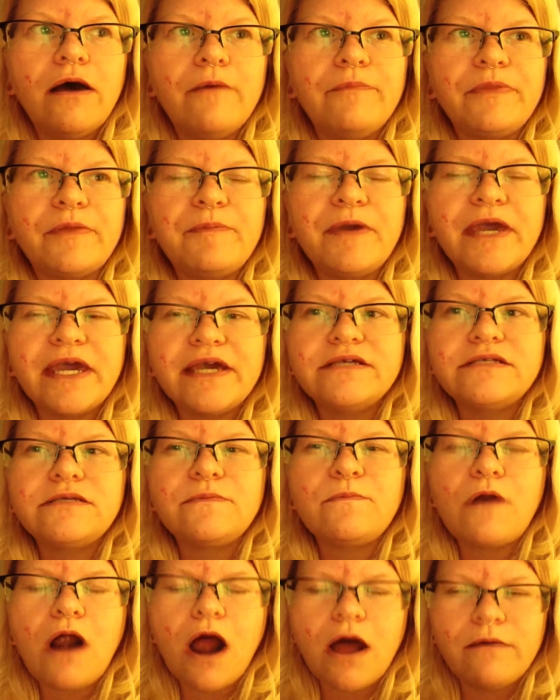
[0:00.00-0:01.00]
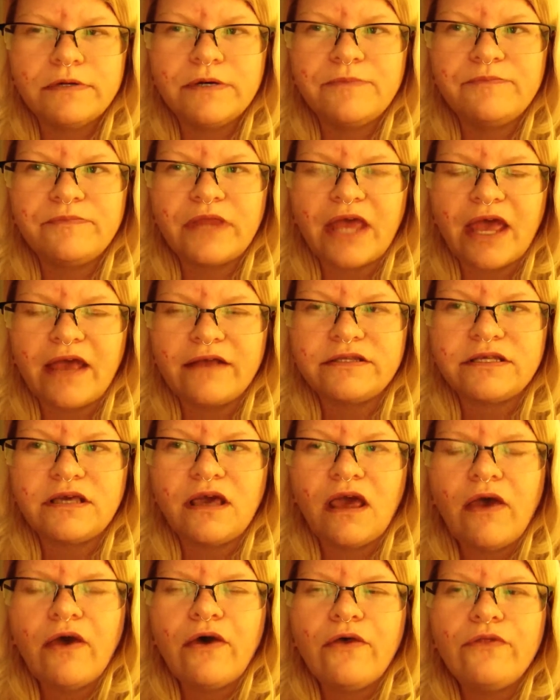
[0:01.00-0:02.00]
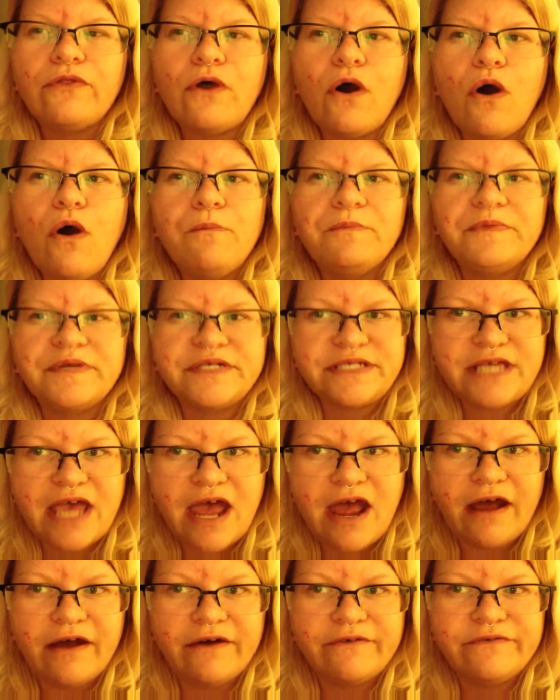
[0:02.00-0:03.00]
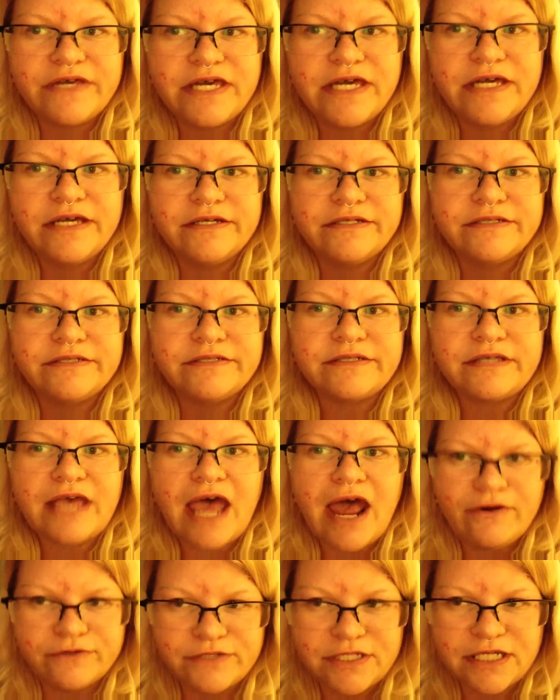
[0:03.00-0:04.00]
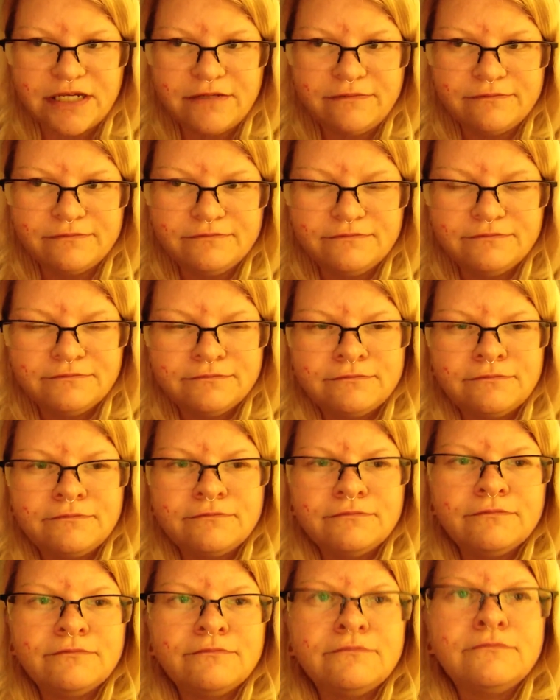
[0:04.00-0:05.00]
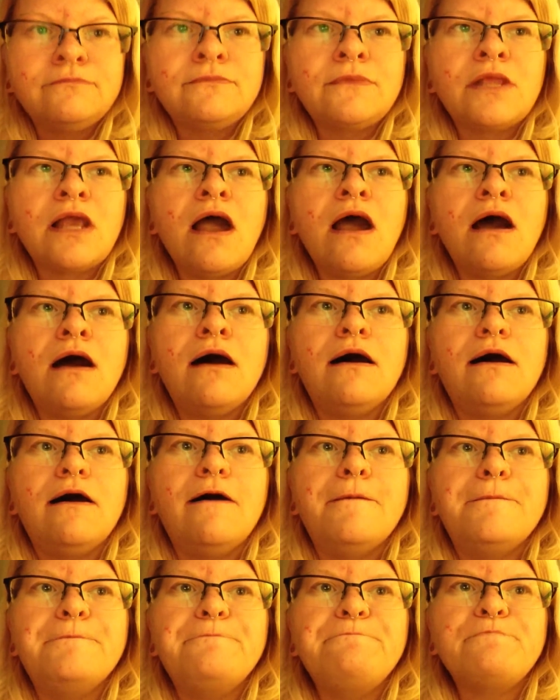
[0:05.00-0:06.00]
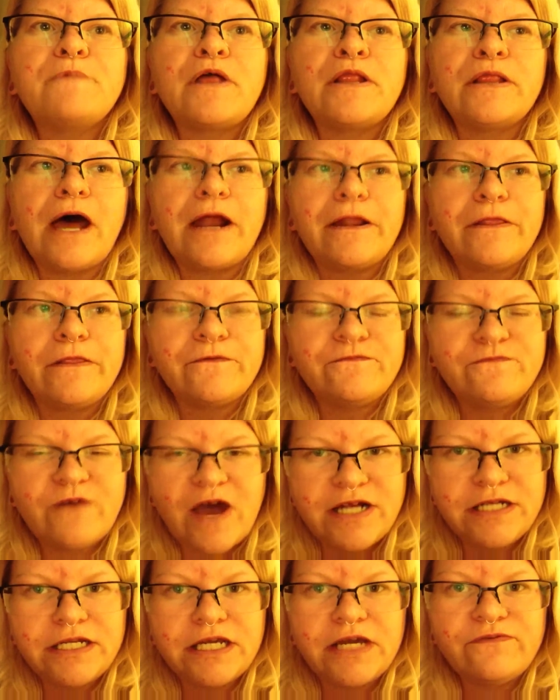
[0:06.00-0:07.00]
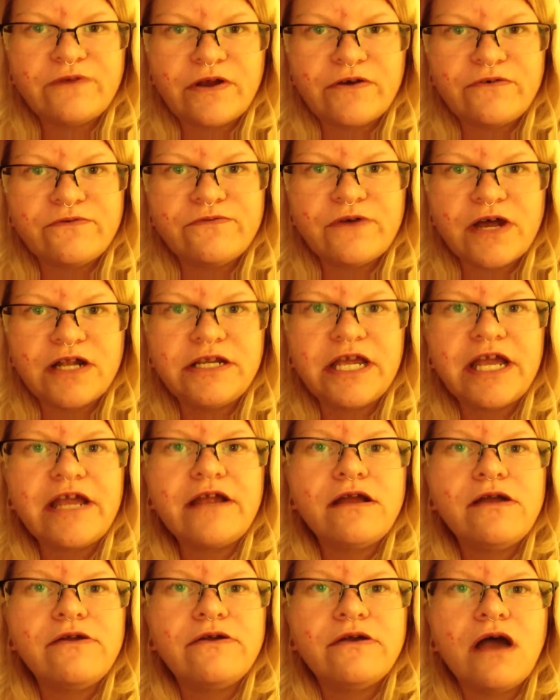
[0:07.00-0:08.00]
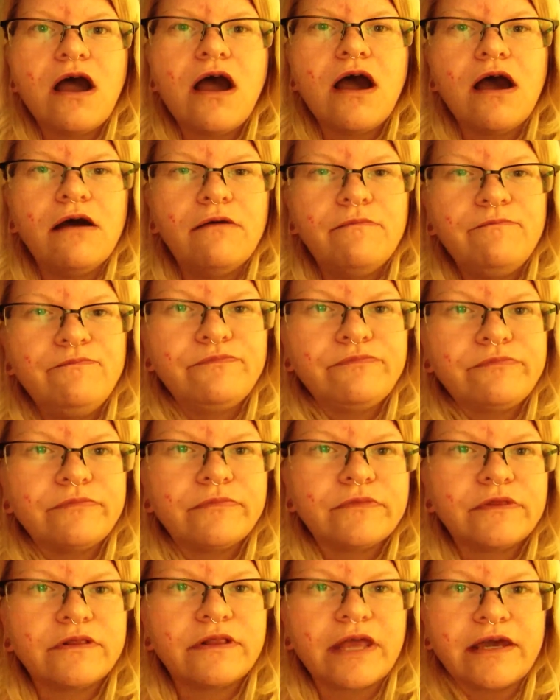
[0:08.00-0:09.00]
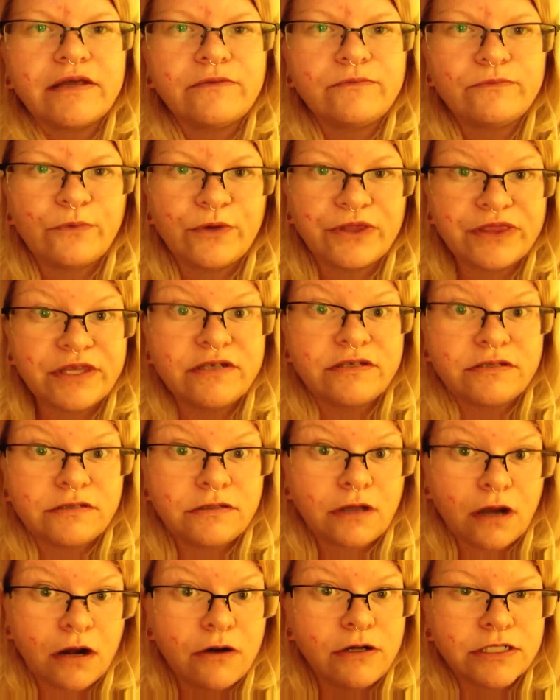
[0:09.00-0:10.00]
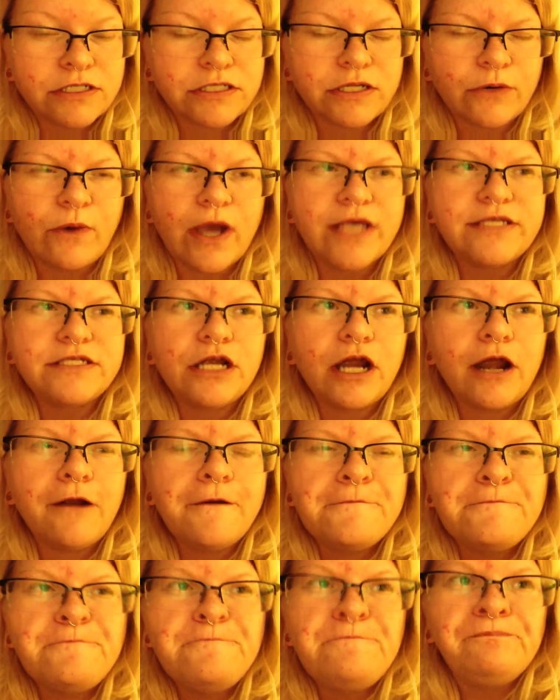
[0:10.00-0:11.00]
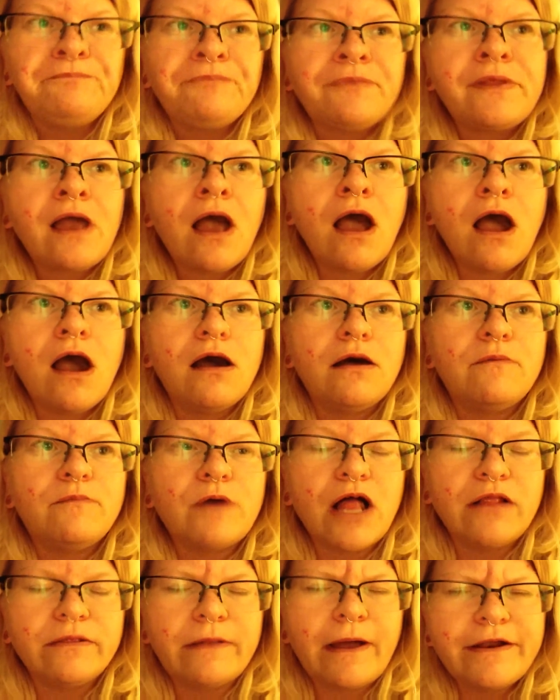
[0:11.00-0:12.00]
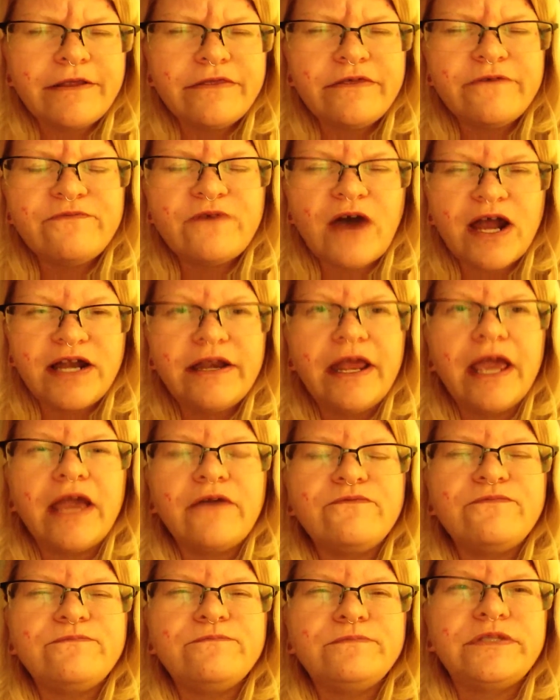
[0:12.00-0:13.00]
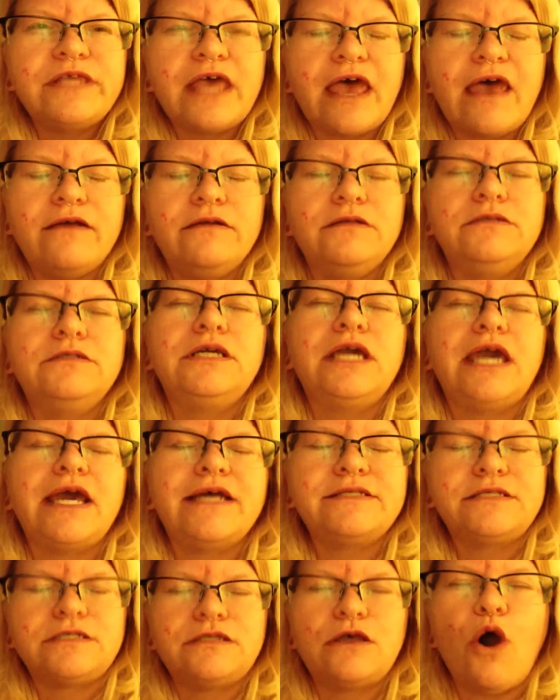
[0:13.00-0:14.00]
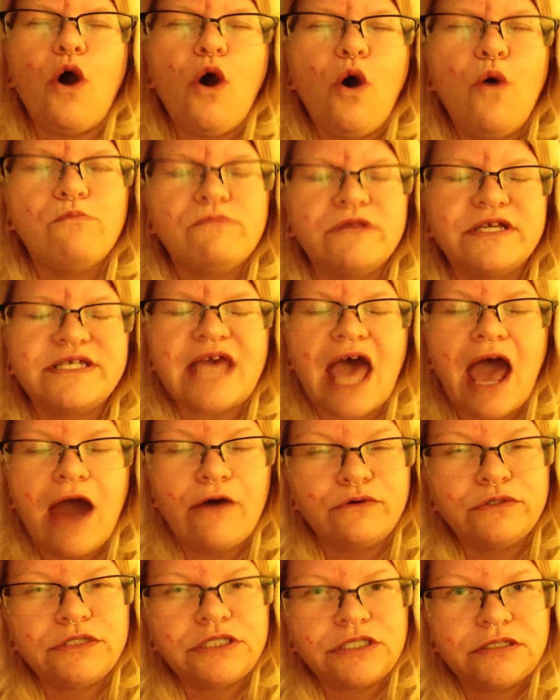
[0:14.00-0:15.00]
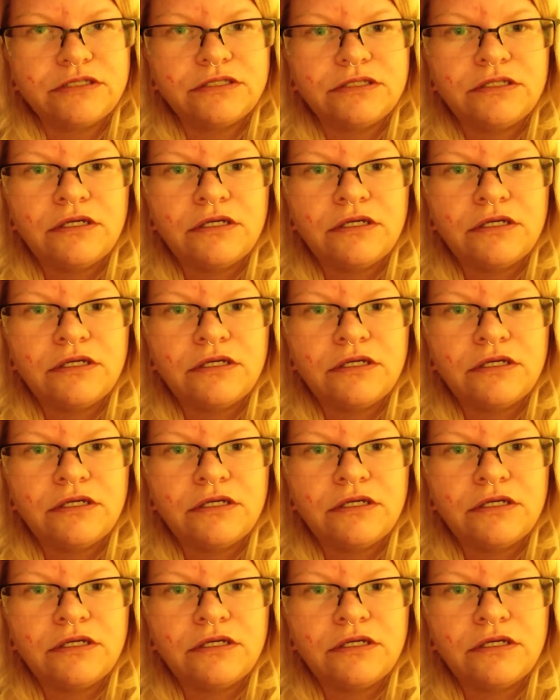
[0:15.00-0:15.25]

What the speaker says: the biggest problem that the homeless have is housing. A lot of the funding, federal funding, like with this current sequester, a lot of the funding that gets homeless out,